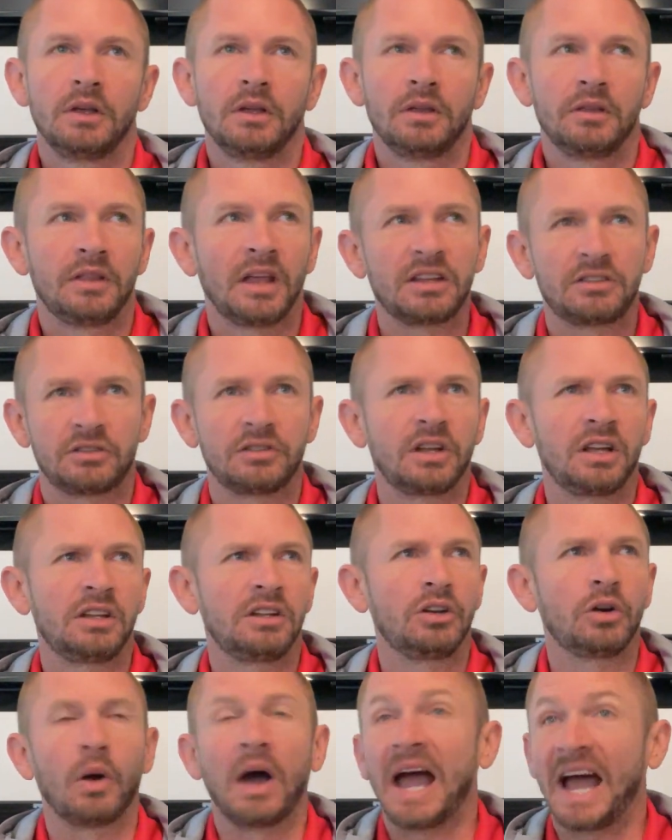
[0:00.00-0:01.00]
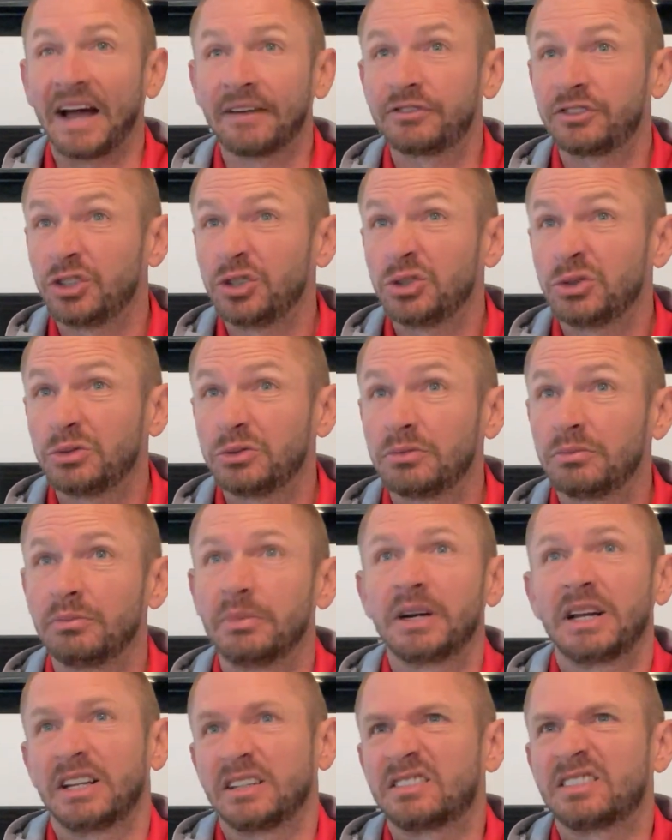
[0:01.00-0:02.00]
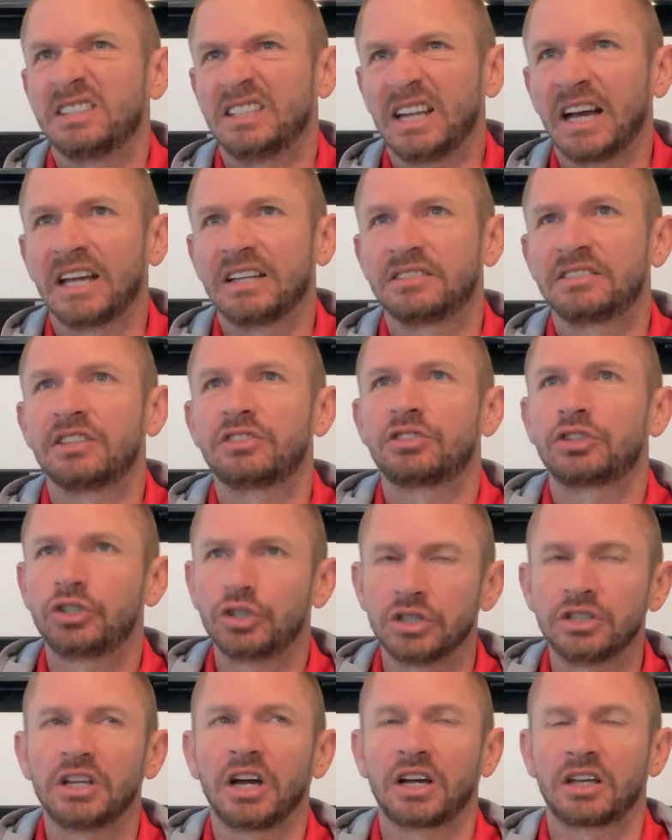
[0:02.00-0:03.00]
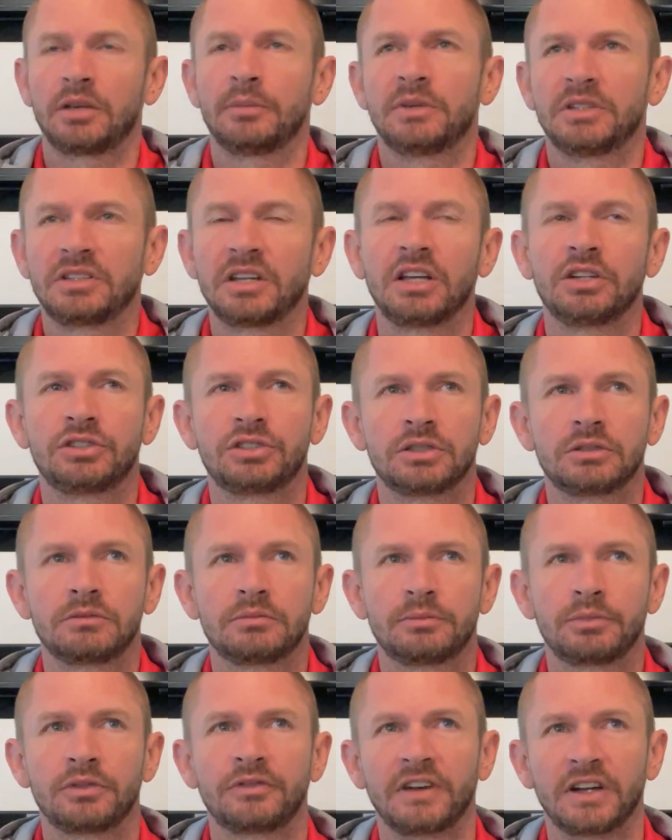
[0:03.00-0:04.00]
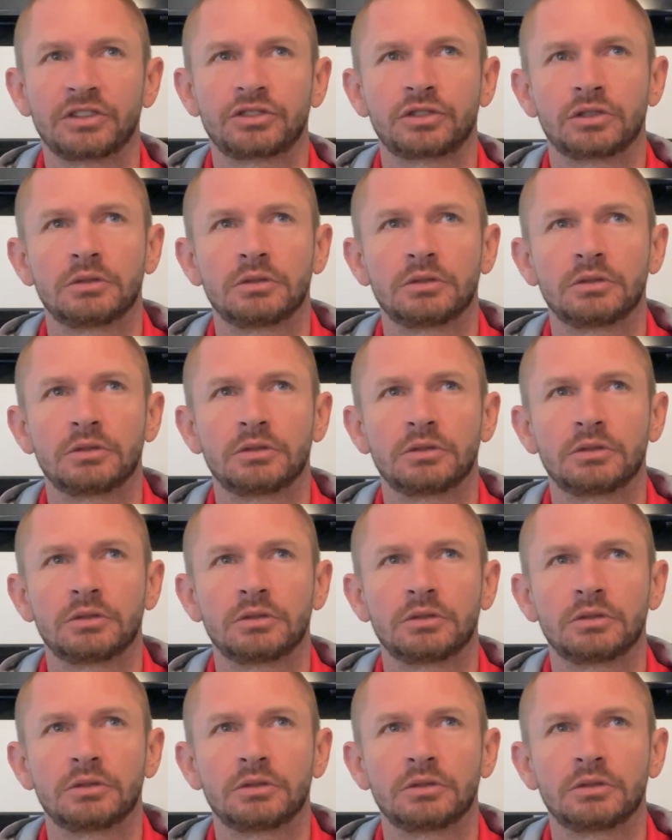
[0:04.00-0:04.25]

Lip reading: That's, you don't have to, but it's nice. It's good documentation, professional.